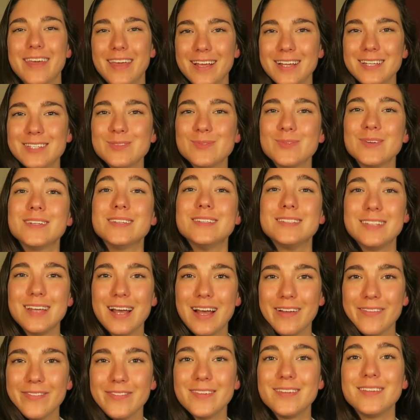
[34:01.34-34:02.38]
Things were
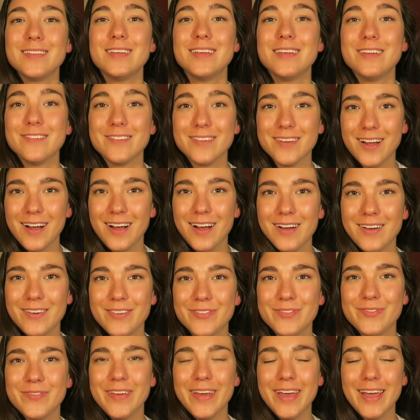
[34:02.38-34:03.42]
definitely
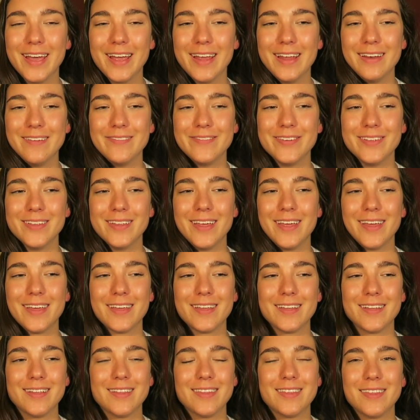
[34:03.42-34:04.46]
rough, man, but
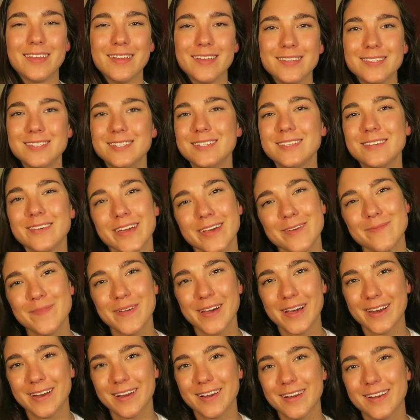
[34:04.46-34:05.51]
like things do get
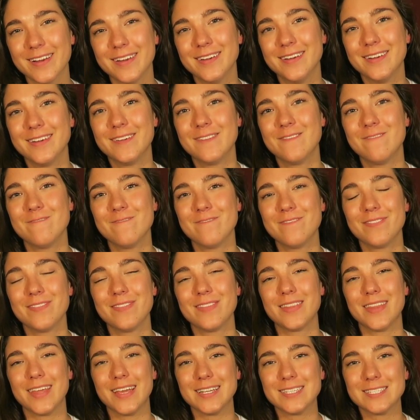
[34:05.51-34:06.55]
better.
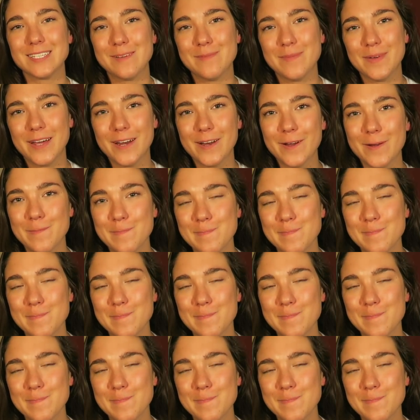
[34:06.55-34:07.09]
Things get better.